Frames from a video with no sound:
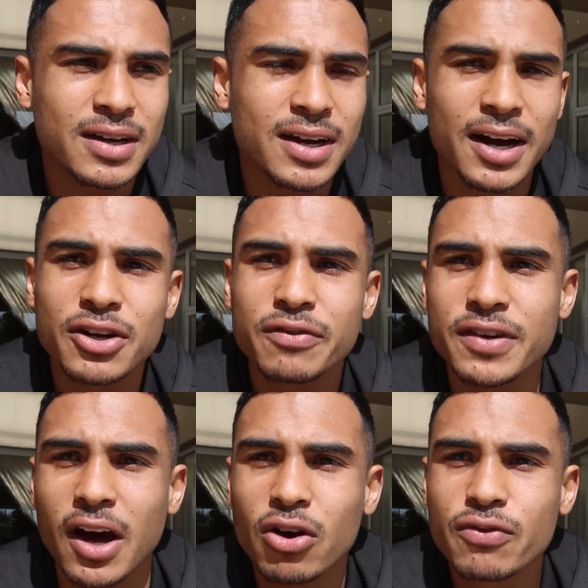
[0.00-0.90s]
kind
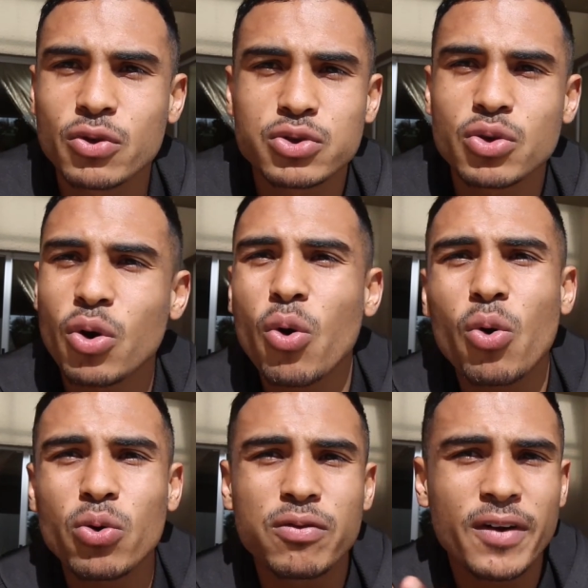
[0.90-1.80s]
of downfall to
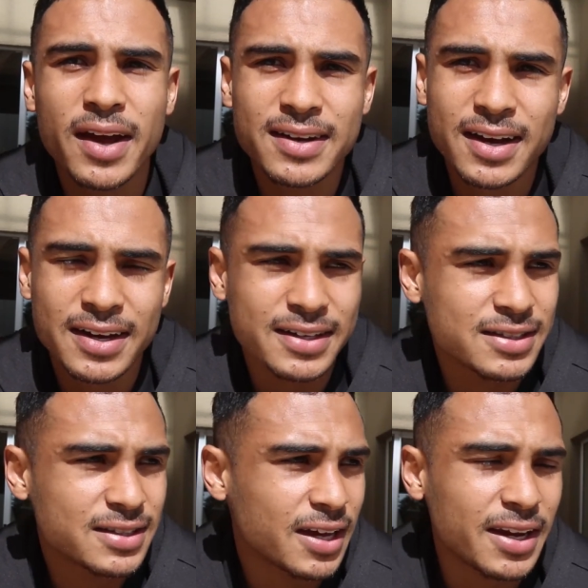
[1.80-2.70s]
all fad
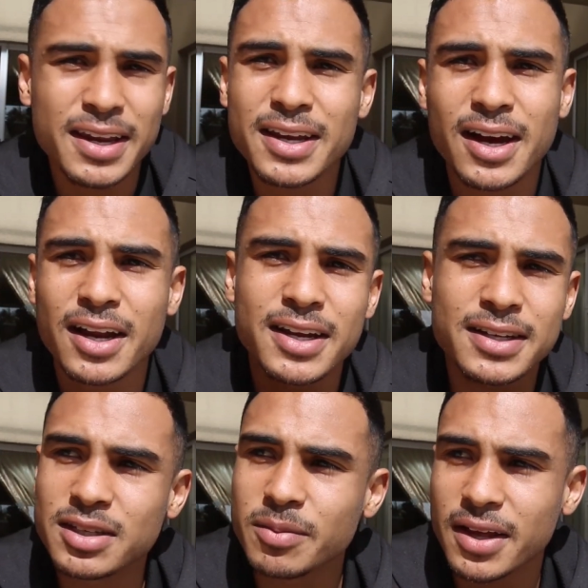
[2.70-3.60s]
diets and any kind of
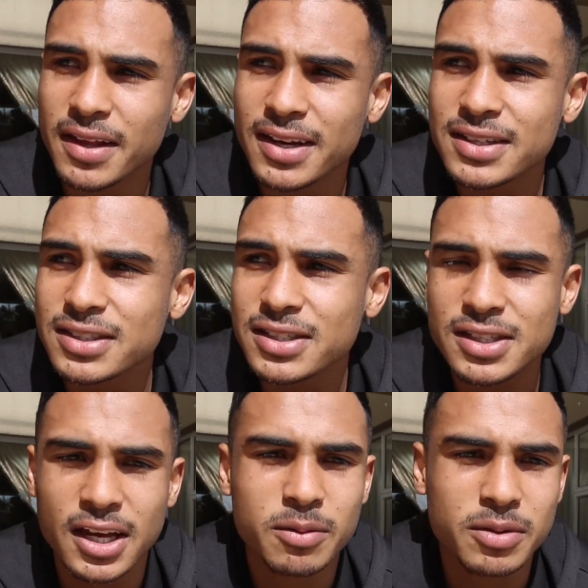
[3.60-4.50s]
eating plan that isn't
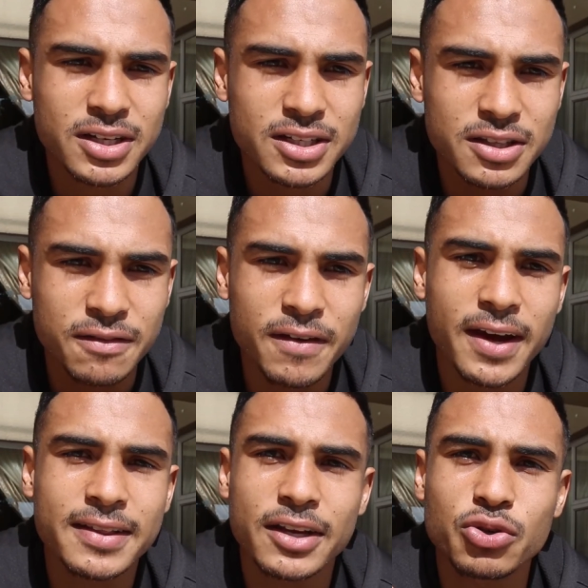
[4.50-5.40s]
sustainable is the
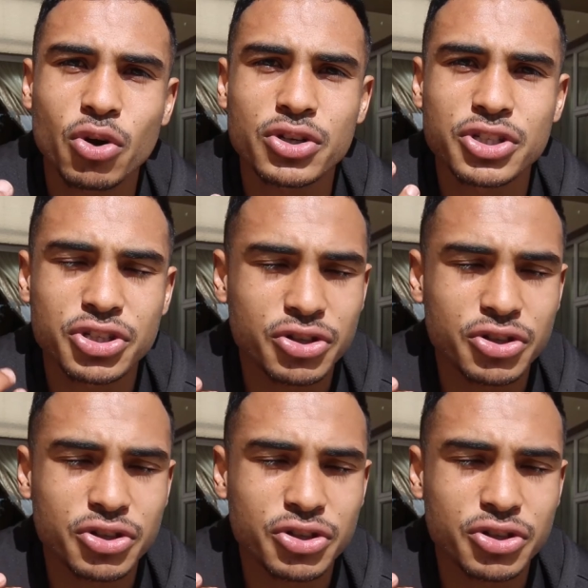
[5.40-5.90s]
fact that you're